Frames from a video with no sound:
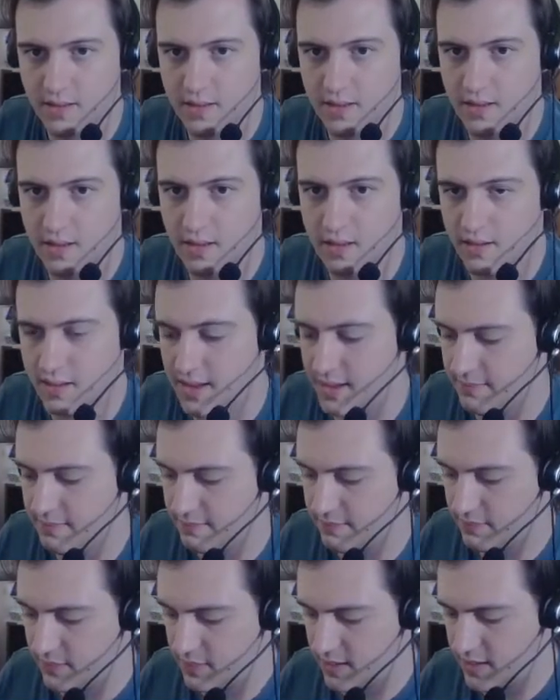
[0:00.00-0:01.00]
Okay,
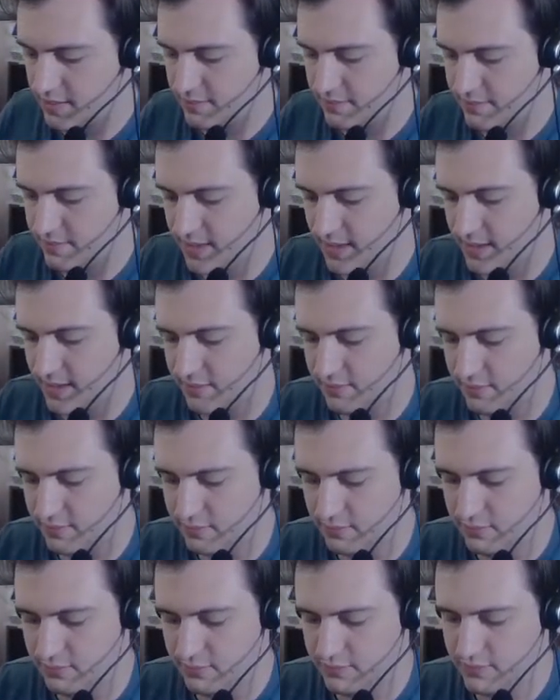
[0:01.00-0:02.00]
and,
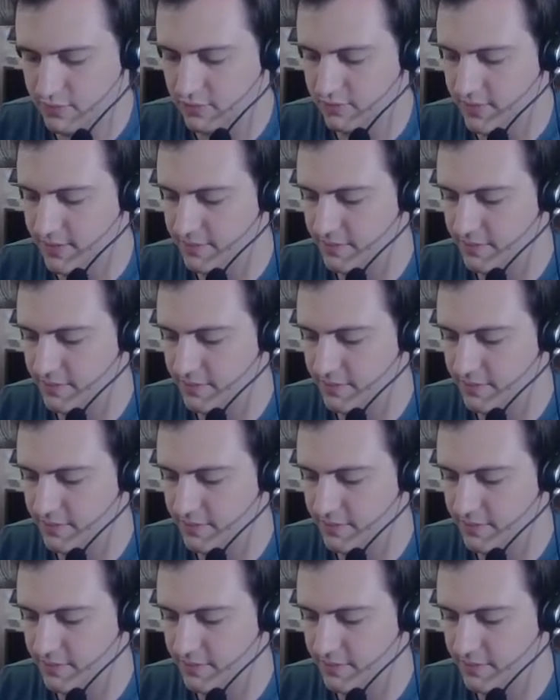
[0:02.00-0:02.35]
excuse me.